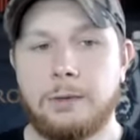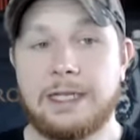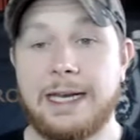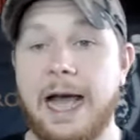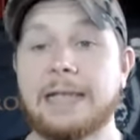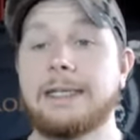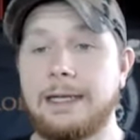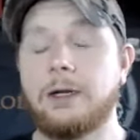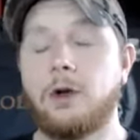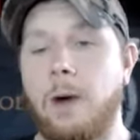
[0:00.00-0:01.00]

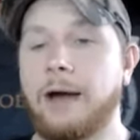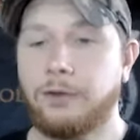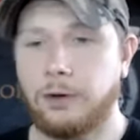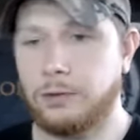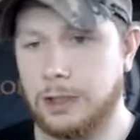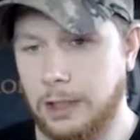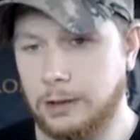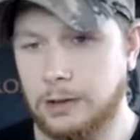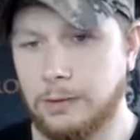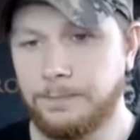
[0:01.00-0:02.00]
tenacity to go after those
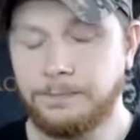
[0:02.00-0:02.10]
things,